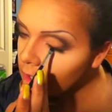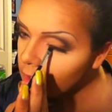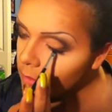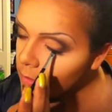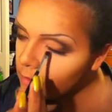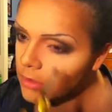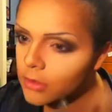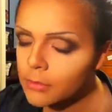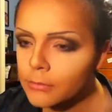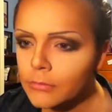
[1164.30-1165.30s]
I will
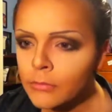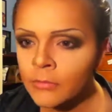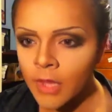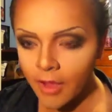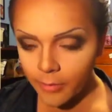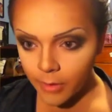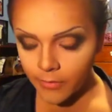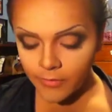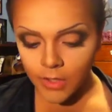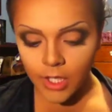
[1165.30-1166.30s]
have
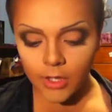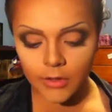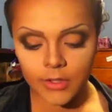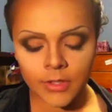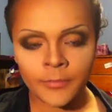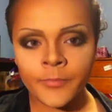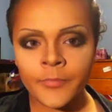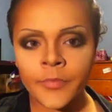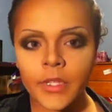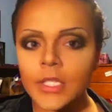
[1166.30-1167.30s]
perfect videos.
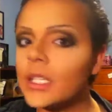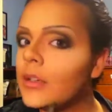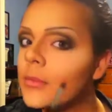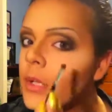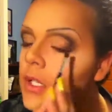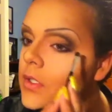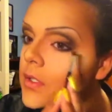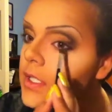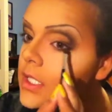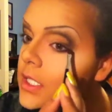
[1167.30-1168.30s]
See, my nose
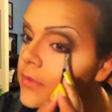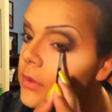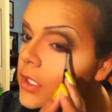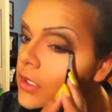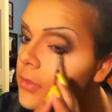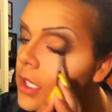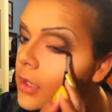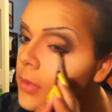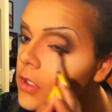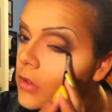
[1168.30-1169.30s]
always gets stuffed when I do
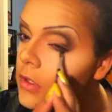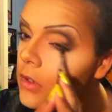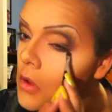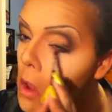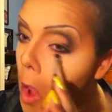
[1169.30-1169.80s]
makeup, I told you.